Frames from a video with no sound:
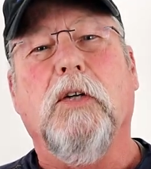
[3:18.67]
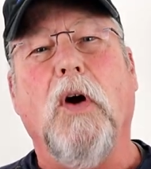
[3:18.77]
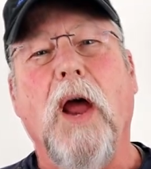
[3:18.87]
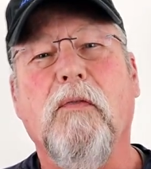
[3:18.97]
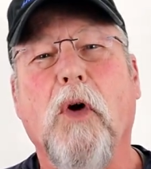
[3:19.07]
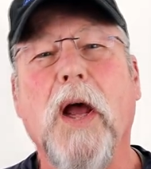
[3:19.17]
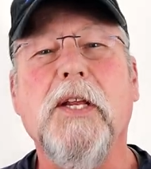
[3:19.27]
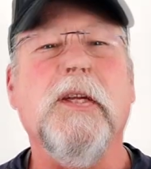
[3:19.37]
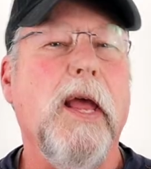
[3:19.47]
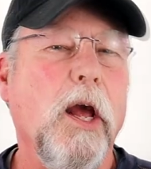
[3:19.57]

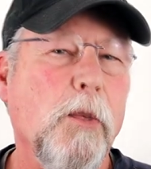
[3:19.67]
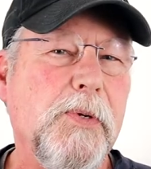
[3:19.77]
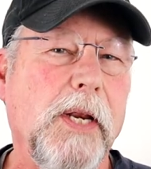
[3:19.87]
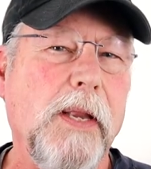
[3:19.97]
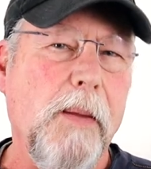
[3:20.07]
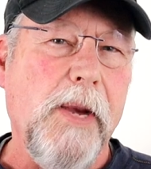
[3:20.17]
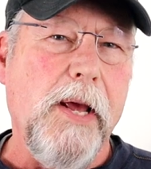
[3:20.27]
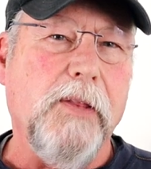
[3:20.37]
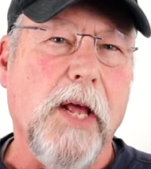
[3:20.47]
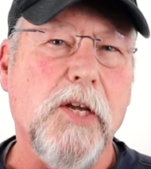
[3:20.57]
Drivewyze helps
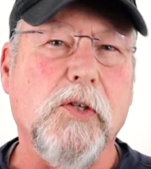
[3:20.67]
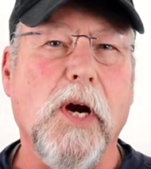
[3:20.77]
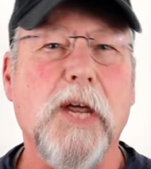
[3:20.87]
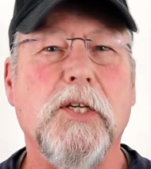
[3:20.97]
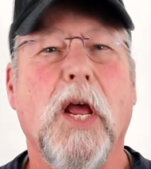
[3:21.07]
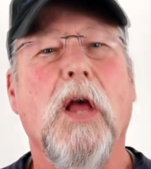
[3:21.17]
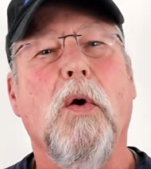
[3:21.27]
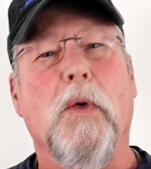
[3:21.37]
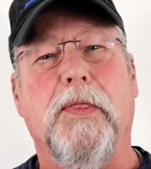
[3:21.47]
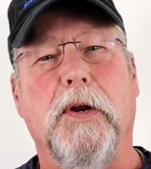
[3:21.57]
eliminate that stress
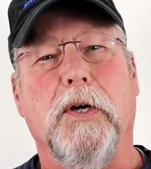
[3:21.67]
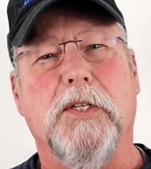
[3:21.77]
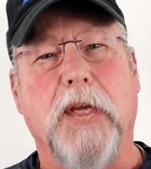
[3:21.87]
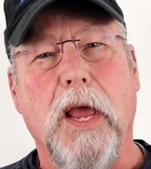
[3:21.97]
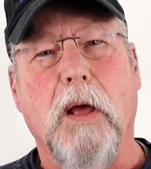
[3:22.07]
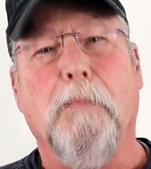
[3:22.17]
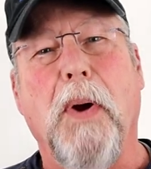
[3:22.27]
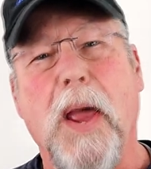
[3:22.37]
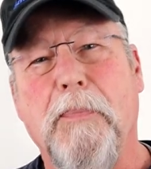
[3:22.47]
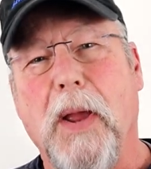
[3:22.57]
with their scale
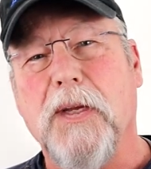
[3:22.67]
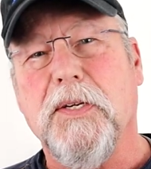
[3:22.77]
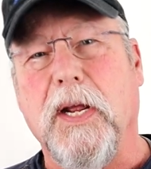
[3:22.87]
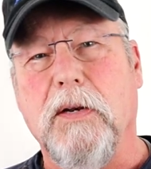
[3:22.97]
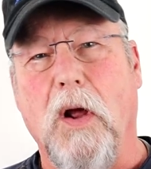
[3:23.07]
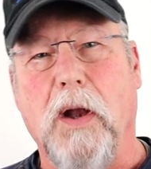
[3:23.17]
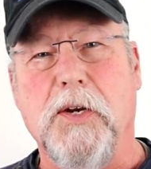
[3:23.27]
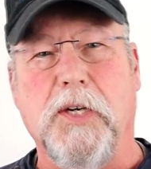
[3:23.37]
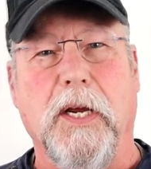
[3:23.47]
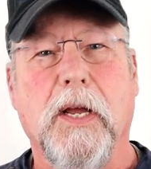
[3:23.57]
bypass
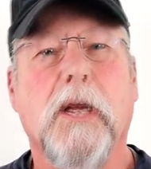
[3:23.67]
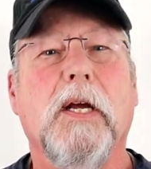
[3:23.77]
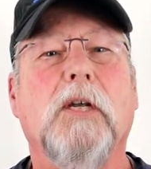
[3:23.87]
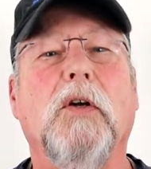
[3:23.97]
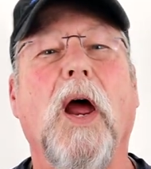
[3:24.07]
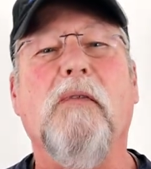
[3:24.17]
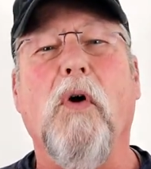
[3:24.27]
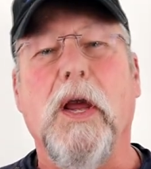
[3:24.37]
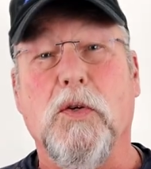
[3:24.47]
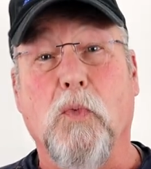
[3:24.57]
technology.
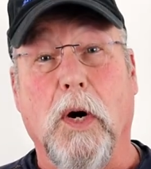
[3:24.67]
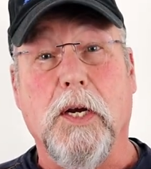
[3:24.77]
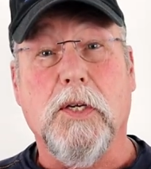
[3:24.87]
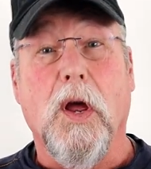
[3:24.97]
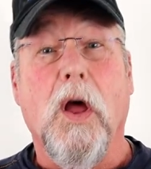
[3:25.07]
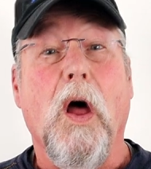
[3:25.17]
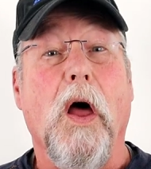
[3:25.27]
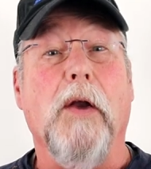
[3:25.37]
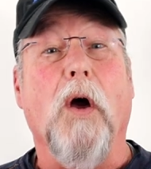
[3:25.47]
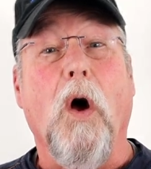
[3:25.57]
Drivewyze works
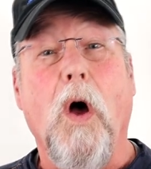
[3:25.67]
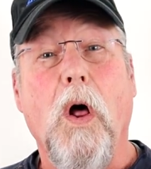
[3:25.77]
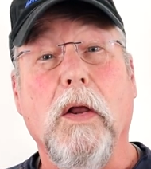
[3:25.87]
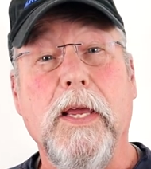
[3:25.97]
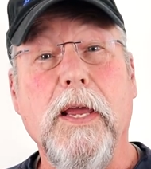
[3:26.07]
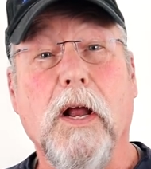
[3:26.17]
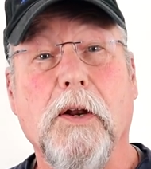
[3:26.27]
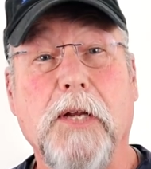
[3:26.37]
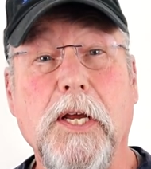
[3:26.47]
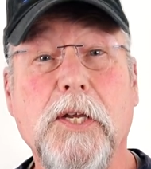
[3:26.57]
on all
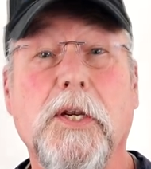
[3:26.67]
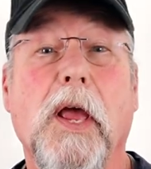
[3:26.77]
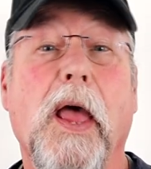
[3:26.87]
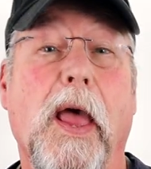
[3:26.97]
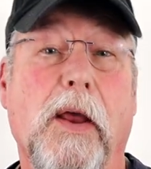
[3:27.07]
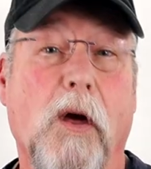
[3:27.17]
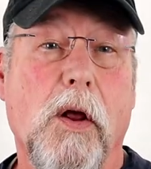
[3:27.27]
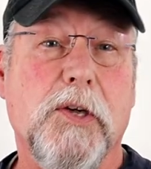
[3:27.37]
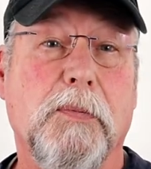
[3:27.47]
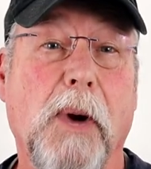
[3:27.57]
ELDs and
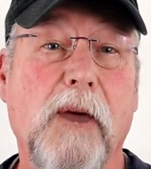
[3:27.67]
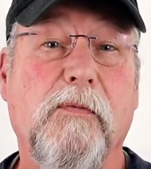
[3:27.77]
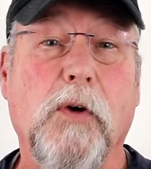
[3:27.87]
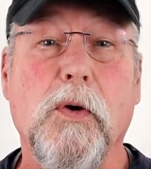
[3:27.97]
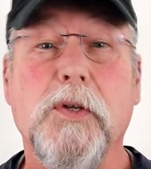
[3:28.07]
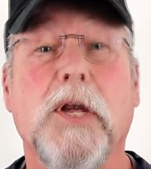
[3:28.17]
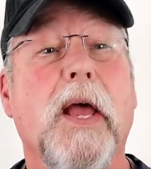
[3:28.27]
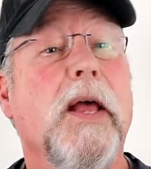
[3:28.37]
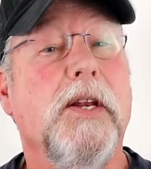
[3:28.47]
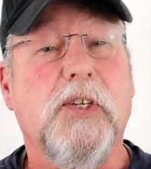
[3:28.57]
all smartphones.
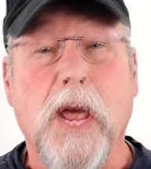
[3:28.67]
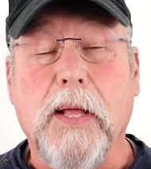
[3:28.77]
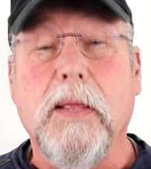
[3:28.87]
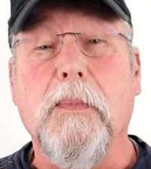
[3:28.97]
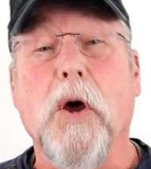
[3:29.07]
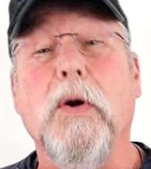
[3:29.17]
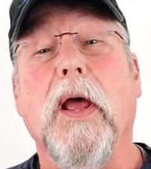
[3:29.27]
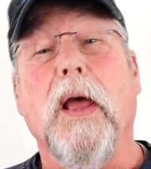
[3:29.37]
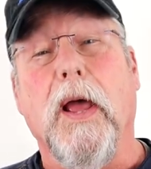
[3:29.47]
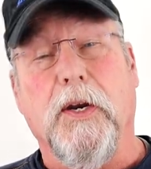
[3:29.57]
Check them
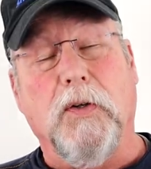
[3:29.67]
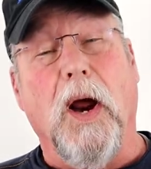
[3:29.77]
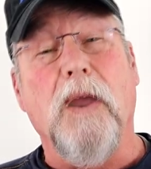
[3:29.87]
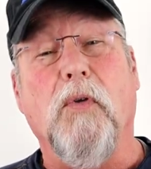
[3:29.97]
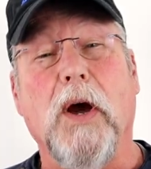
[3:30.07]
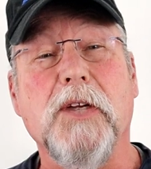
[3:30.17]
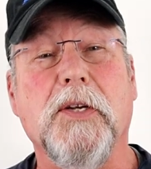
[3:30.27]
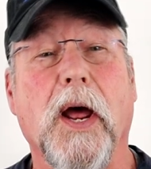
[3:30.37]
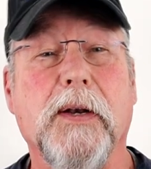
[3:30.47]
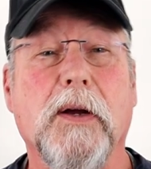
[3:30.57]
out at
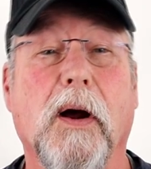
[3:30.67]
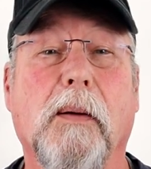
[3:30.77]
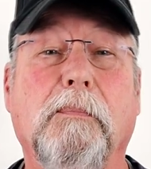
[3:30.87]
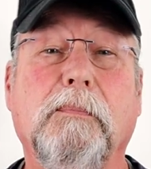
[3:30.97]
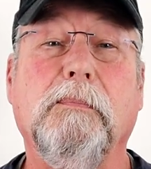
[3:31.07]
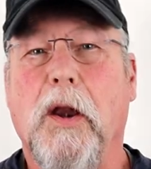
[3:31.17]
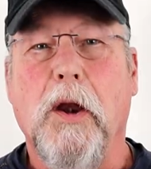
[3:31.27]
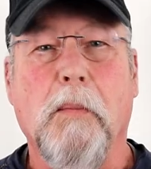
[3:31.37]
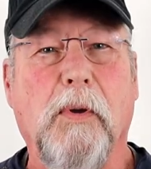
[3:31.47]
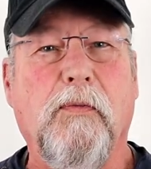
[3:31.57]
drivewyze.com.
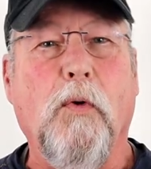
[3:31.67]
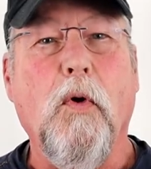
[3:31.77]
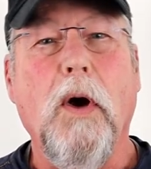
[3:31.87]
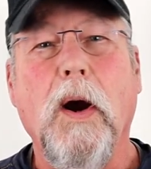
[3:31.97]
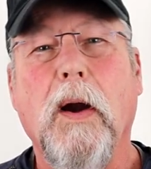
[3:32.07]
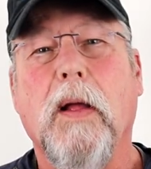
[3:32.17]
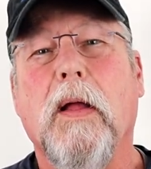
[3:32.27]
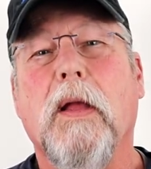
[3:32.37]
Number 4,